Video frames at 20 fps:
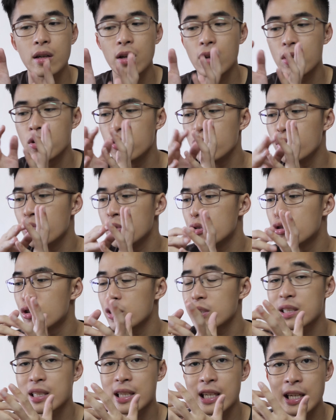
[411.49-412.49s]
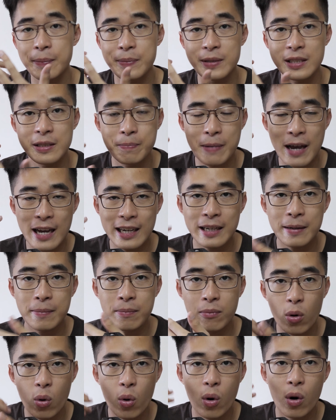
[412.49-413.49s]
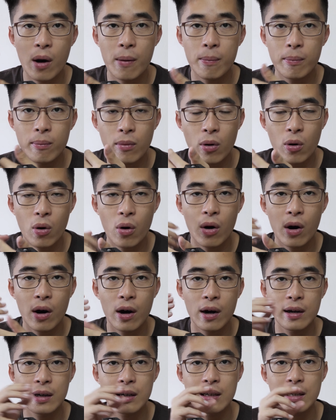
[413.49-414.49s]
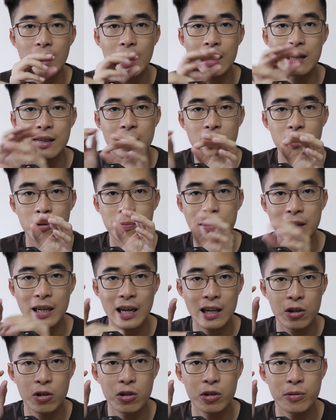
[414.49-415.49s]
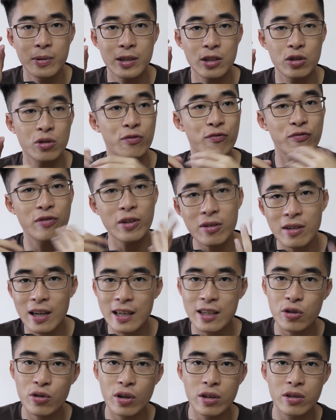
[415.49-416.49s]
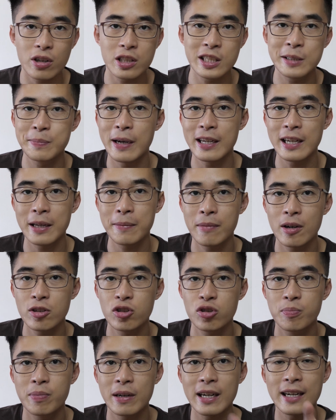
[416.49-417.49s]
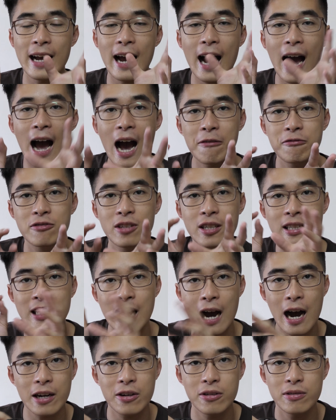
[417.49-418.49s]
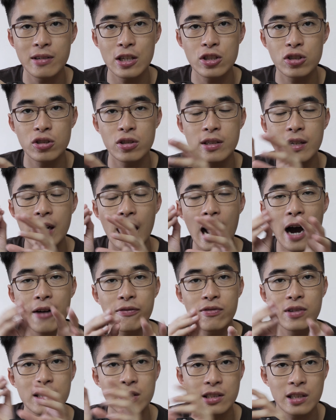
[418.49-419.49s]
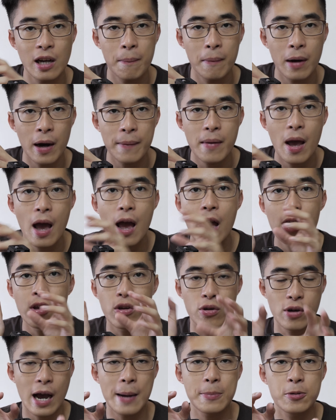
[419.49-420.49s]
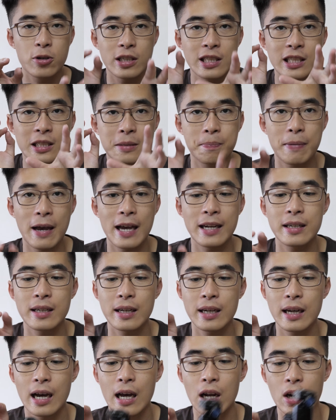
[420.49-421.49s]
you will just keep spending more and more, a little bit. You feel like you're not spending much, but after calculation, after sum up, you actually spend a